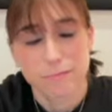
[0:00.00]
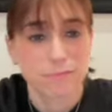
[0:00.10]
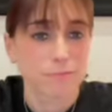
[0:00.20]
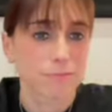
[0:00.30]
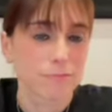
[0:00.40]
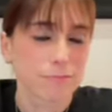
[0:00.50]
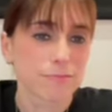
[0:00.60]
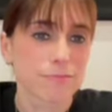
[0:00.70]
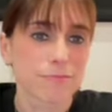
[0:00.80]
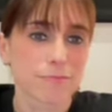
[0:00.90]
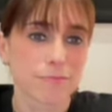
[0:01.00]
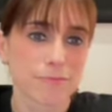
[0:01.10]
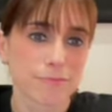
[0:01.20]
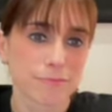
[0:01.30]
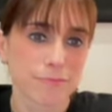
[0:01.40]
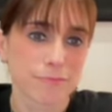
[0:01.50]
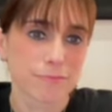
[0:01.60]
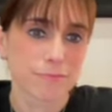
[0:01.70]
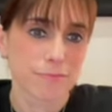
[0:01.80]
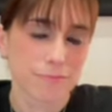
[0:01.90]

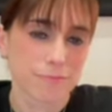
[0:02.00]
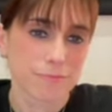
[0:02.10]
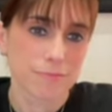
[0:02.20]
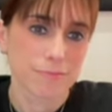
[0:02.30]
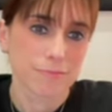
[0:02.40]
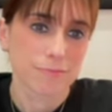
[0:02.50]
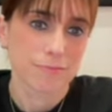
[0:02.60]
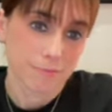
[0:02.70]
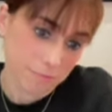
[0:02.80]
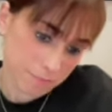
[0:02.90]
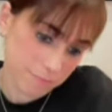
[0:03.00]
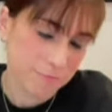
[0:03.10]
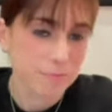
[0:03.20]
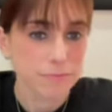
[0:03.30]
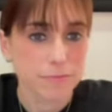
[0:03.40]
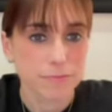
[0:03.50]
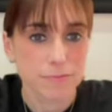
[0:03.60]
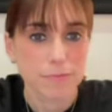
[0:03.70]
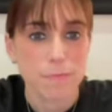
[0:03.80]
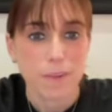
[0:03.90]

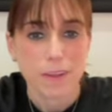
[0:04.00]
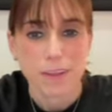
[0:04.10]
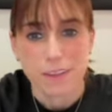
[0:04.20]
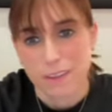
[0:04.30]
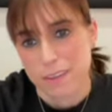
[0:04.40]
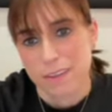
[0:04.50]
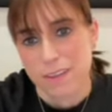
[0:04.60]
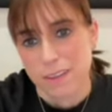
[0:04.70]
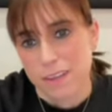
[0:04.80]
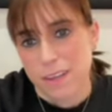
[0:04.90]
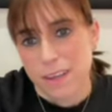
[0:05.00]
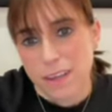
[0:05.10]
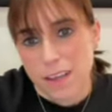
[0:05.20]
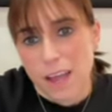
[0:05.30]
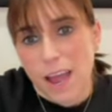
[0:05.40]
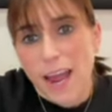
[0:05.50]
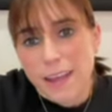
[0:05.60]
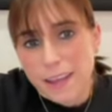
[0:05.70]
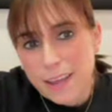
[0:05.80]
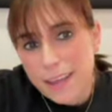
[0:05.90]

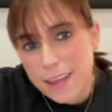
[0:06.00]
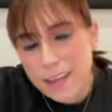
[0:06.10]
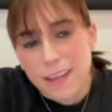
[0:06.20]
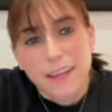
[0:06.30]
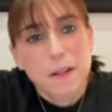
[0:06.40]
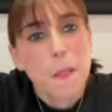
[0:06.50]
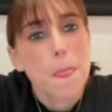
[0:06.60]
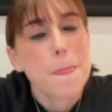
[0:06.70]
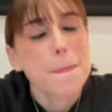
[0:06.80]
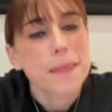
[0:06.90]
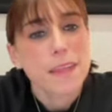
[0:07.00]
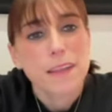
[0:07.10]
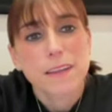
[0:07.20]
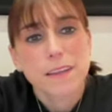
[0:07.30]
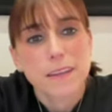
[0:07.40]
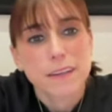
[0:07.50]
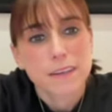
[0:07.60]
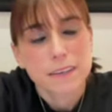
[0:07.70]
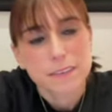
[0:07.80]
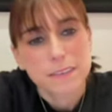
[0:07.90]
This person isn't speaking.